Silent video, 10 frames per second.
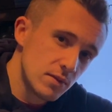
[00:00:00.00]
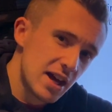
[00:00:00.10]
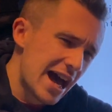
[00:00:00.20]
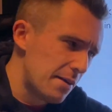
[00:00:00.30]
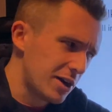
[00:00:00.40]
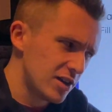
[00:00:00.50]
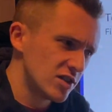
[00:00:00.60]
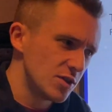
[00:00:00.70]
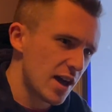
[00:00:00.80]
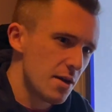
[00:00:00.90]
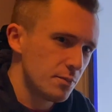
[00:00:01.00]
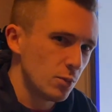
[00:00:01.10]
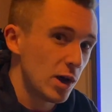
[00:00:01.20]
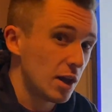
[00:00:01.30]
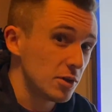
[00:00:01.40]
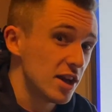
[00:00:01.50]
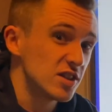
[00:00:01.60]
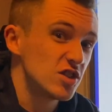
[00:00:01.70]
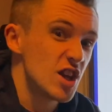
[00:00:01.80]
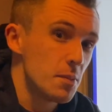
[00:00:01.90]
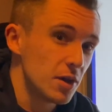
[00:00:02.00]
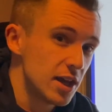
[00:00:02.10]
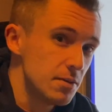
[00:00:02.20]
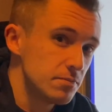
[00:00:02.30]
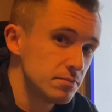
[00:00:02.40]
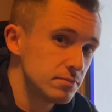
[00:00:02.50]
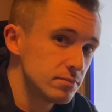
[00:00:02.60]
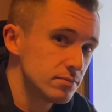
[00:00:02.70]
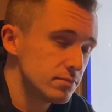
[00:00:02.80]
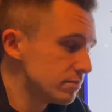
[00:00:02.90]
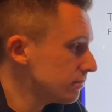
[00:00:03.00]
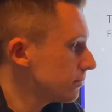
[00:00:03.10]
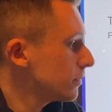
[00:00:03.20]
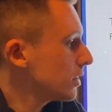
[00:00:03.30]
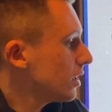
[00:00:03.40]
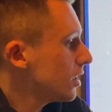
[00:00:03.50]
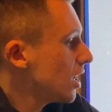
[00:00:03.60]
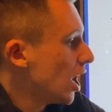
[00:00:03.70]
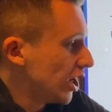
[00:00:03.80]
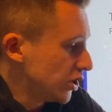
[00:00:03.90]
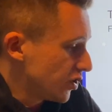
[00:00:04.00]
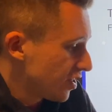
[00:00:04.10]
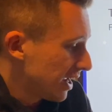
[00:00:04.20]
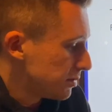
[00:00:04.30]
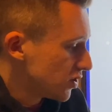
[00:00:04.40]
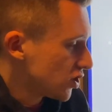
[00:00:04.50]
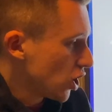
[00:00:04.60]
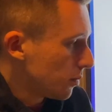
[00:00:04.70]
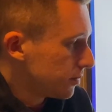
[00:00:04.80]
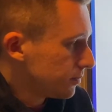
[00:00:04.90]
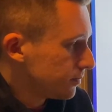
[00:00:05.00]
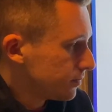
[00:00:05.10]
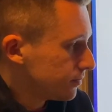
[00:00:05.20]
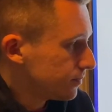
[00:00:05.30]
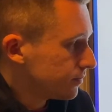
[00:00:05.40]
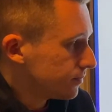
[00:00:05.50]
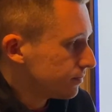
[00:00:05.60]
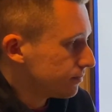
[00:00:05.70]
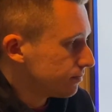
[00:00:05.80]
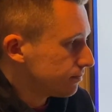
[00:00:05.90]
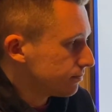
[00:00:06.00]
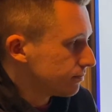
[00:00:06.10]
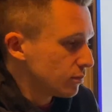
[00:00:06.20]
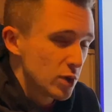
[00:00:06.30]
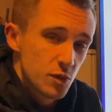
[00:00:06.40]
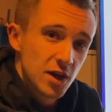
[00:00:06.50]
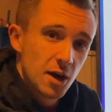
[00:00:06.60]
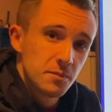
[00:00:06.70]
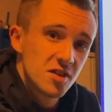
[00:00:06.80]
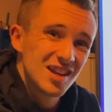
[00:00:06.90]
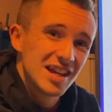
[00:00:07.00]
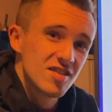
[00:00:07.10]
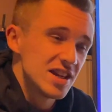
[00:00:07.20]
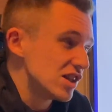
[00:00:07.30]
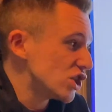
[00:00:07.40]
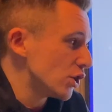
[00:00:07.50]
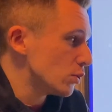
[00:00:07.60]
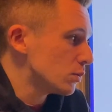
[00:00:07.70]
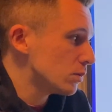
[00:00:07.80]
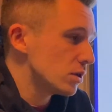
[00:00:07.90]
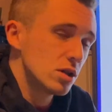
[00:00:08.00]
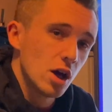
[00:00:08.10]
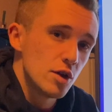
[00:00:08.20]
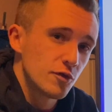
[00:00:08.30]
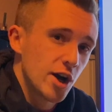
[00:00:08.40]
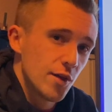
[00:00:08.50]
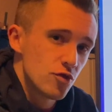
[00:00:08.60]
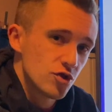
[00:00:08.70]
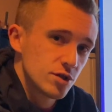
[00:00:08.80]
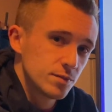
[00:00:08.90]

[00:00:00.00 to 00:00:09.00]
How am I going to do that? Well, I'm going to double it. And I do the same to the top, which becomes 62 over 100.